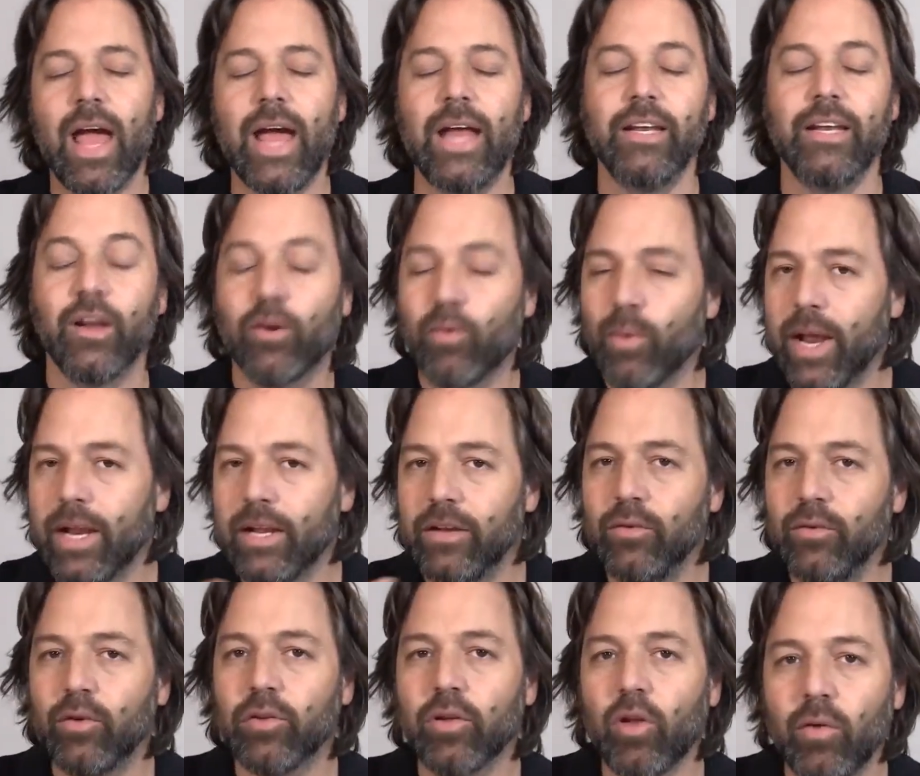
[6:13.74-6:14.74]
And in creating
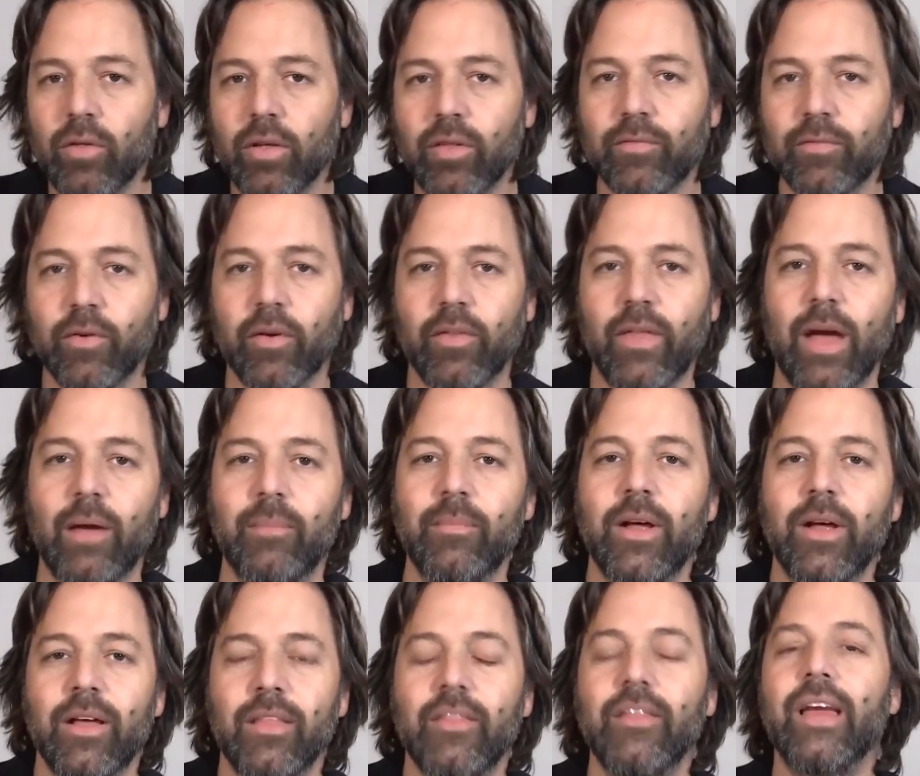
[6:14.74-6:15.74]
new clothing for
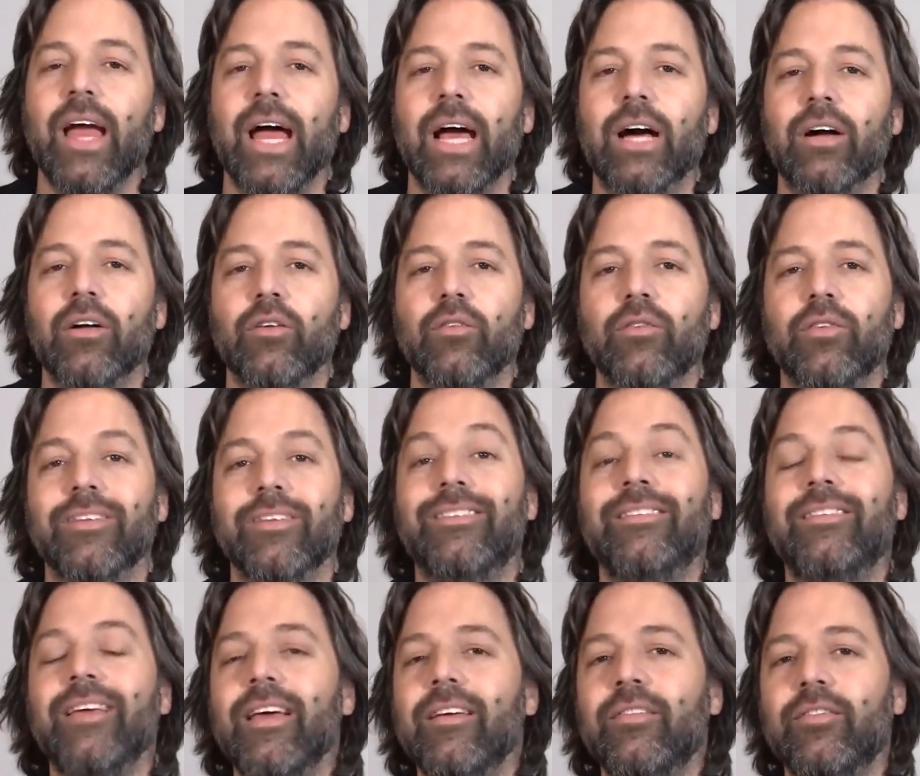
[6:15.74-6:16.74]
them, the elves
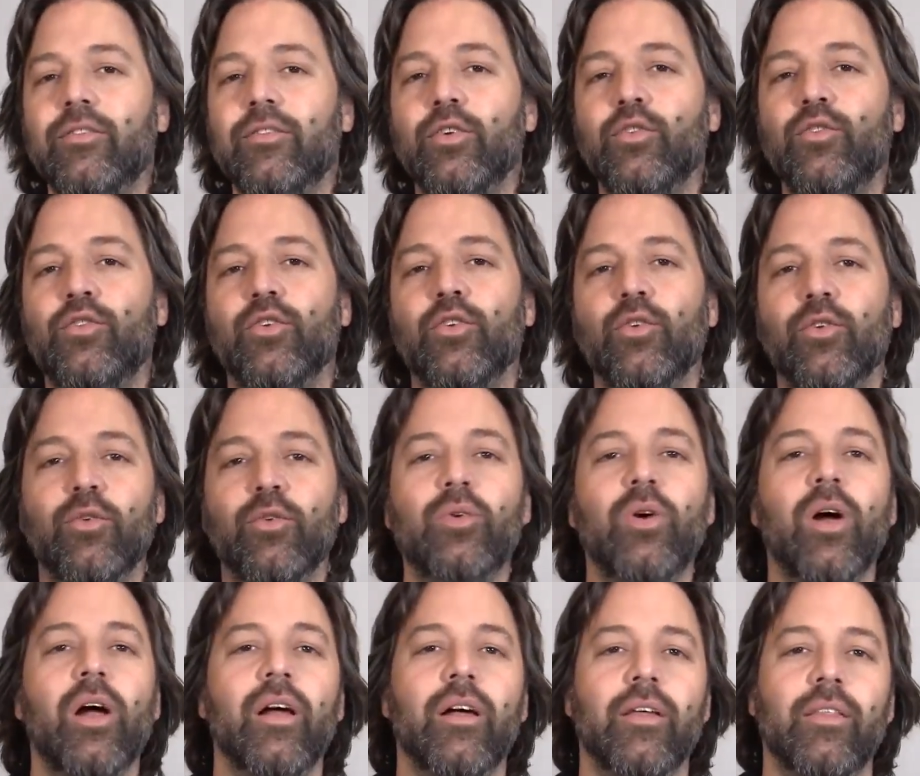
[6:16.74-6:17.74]
cease to
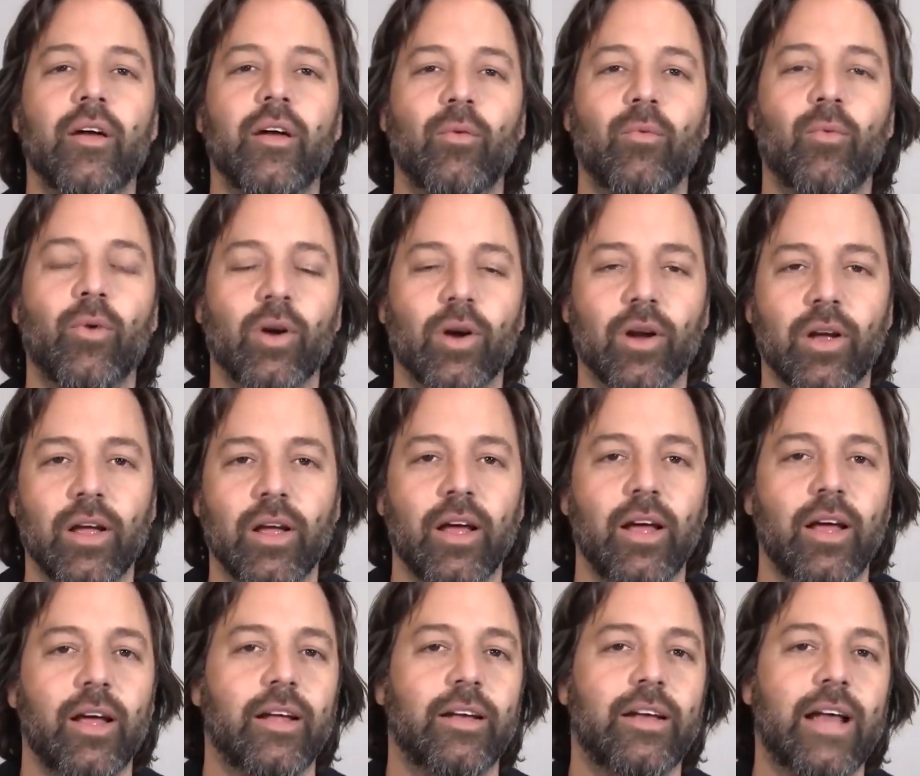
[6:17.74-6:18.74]
do their work.
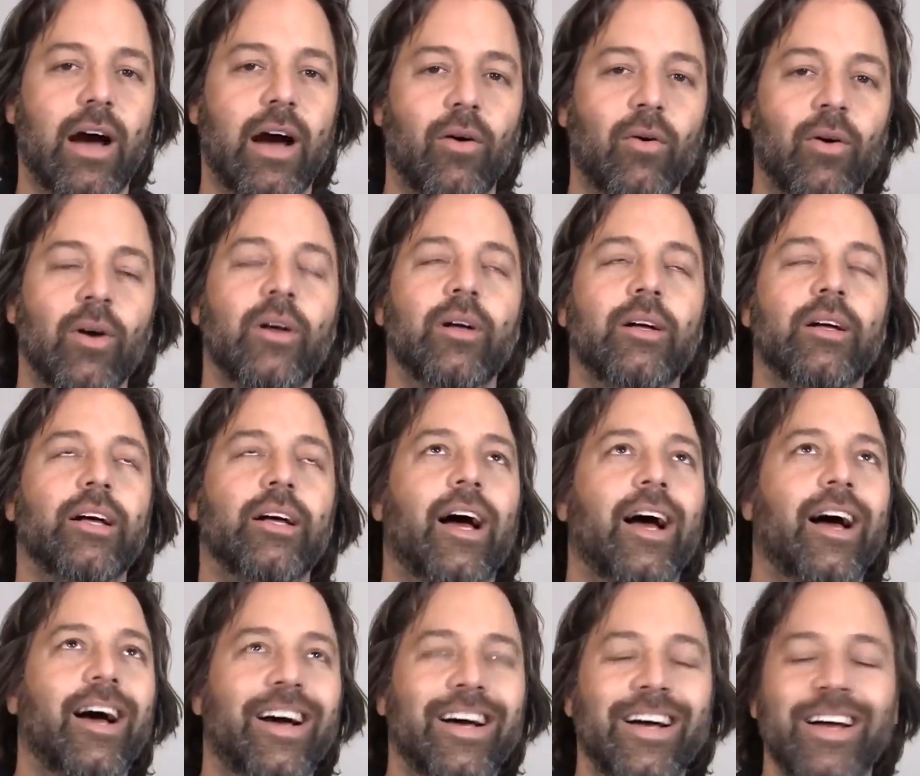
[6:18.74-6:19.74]
Now,
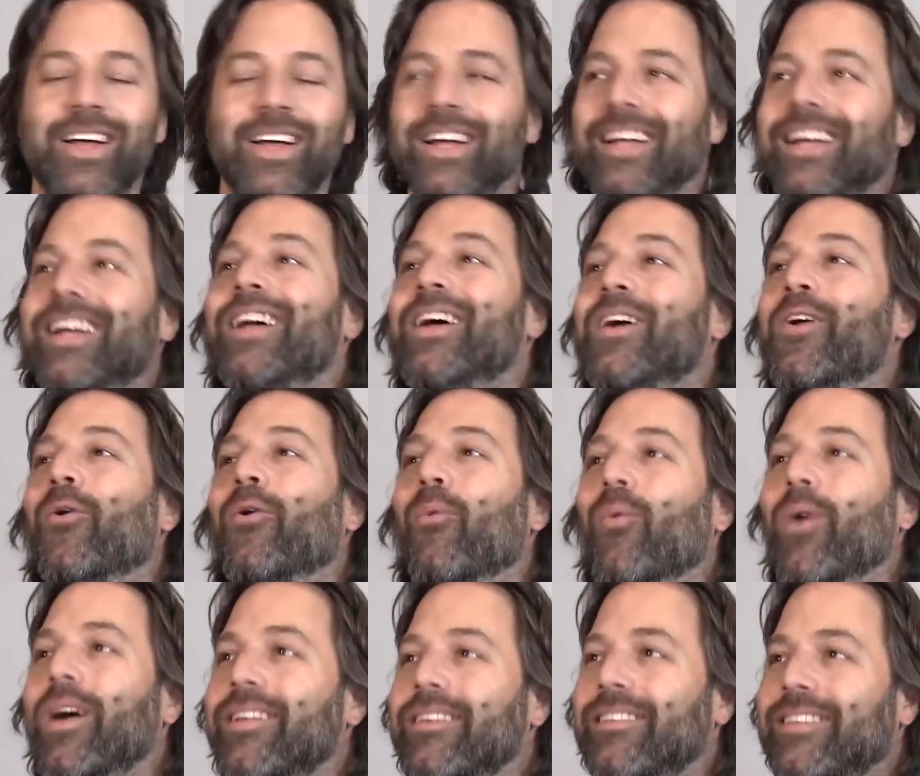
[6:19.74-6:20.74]

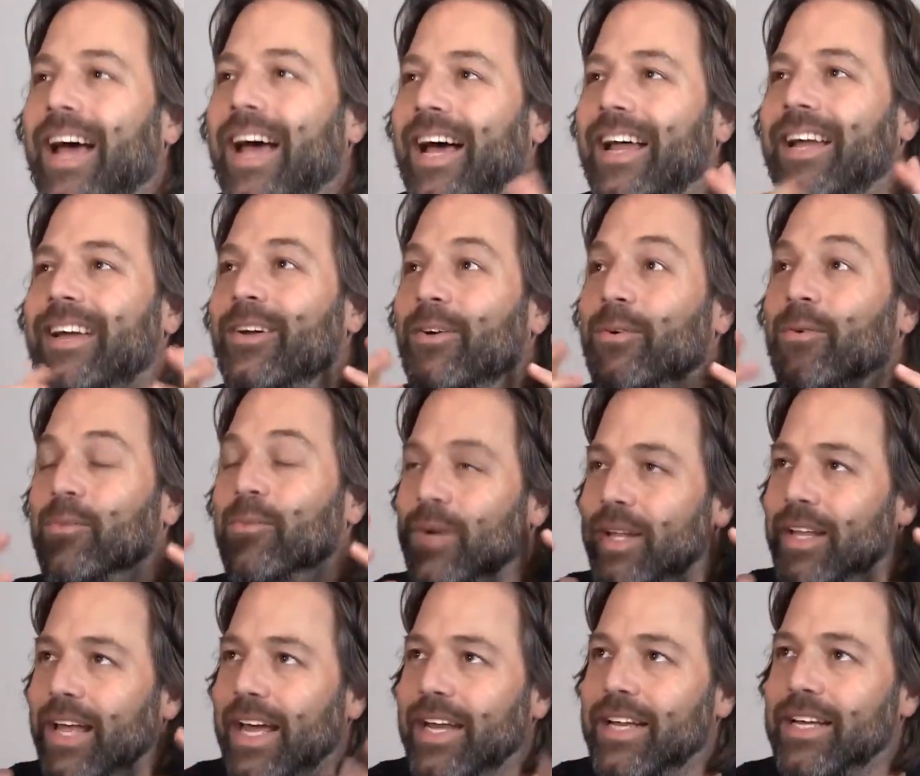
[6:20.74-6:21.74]
what is that
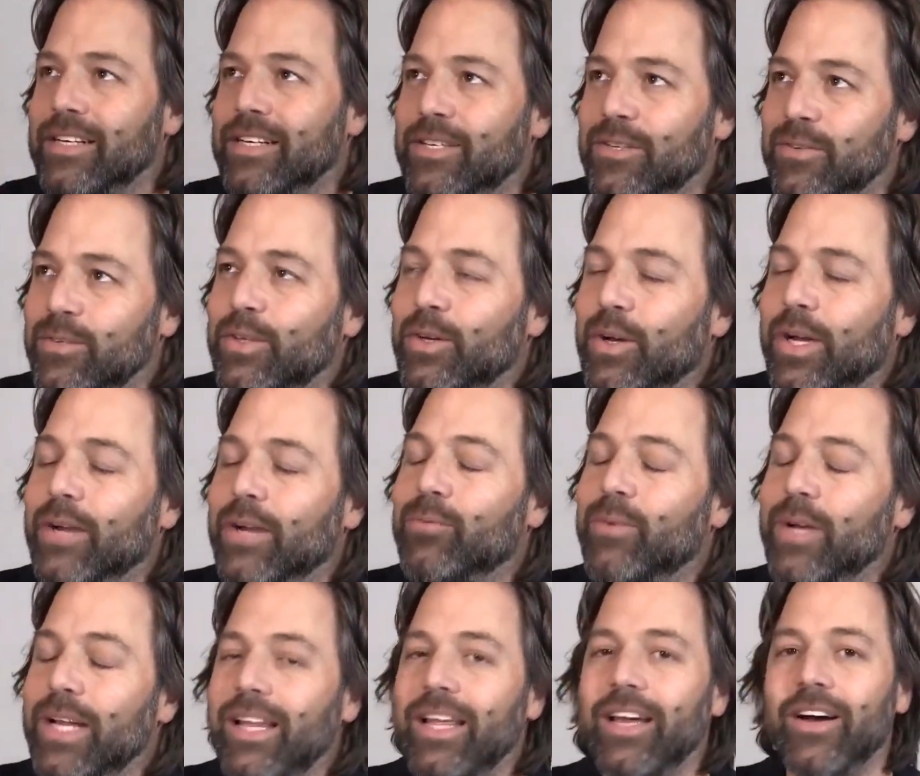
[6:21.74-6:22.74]
relating to? You can
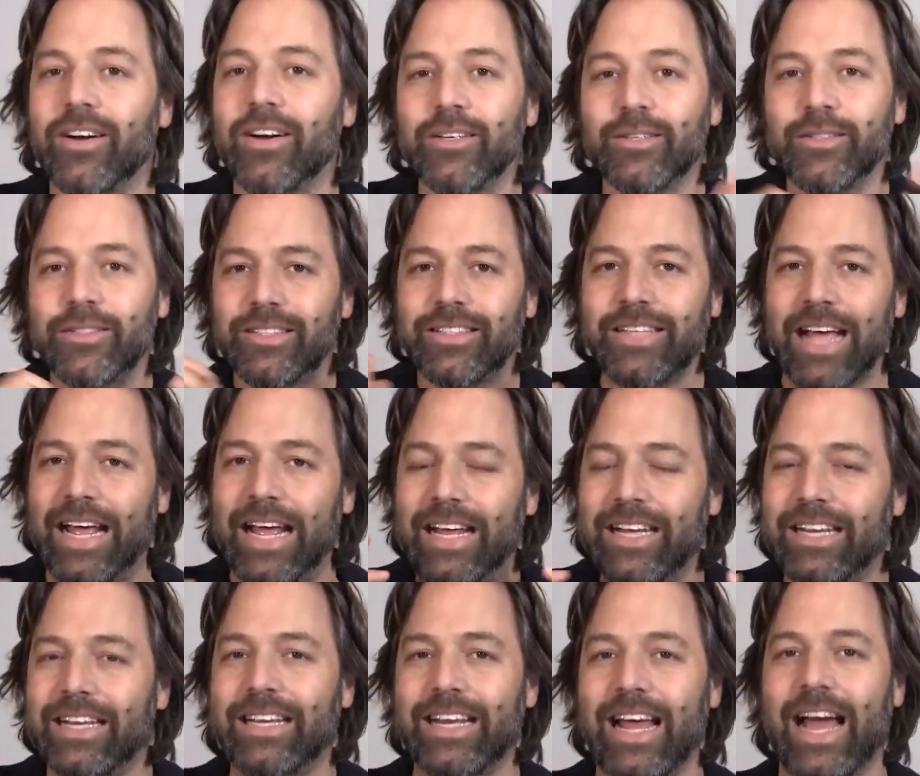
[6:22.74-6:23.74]
really
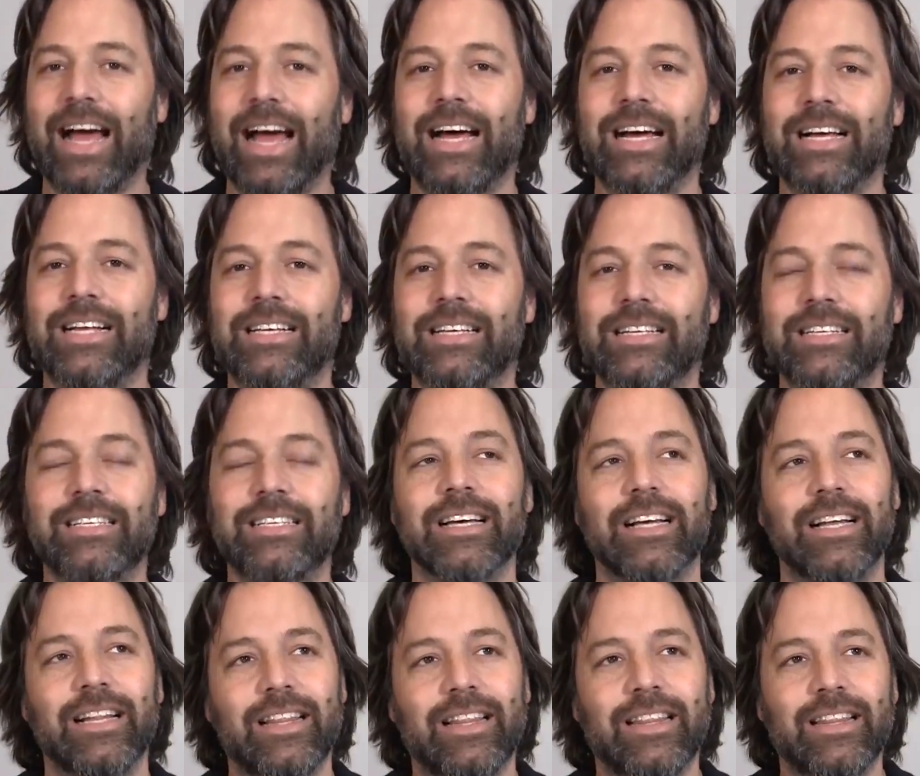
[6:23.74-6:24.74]
understand it as
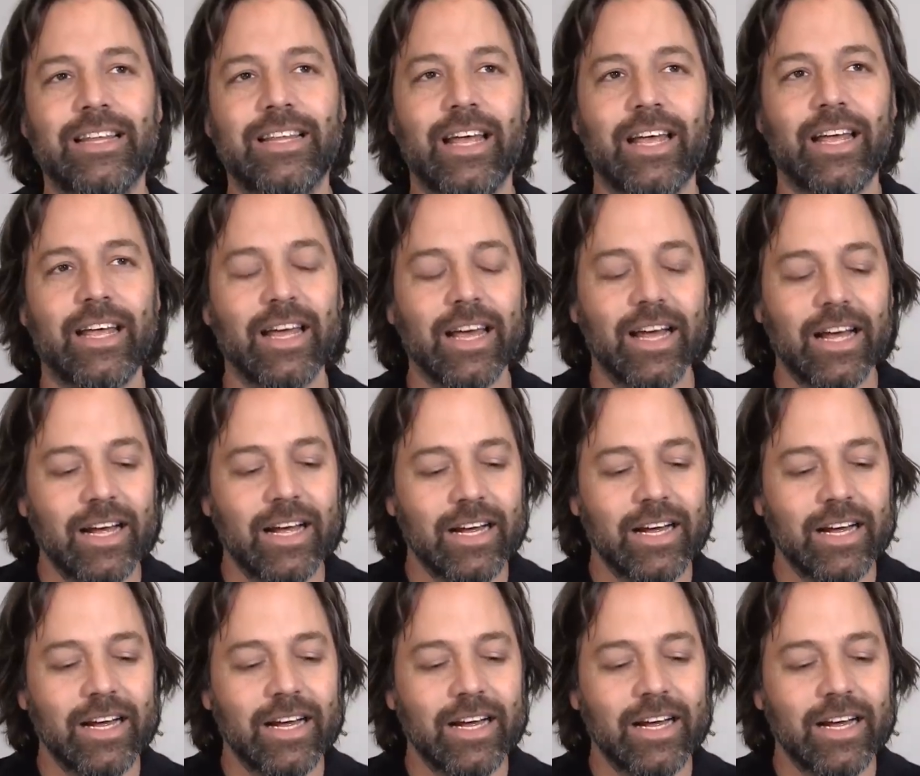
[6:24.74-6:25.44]
the